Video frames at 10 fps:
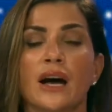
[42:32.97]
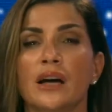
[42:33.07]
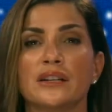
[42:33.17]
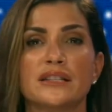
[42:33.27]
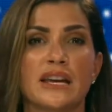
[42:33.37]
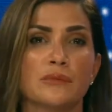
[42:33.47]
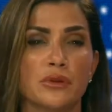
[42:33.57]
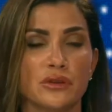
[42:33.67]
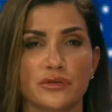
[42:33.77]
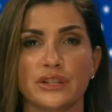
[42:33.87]

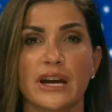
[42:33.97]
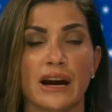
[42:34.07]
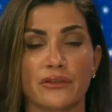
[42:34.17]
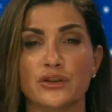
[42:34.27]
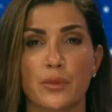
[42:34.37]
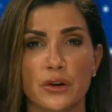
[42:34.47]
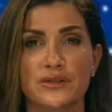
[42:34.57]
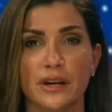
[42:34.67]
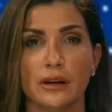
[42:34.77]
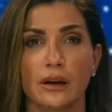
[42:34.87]
unattainable for the average
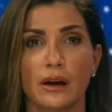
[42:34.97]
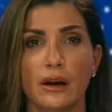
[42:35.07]
person.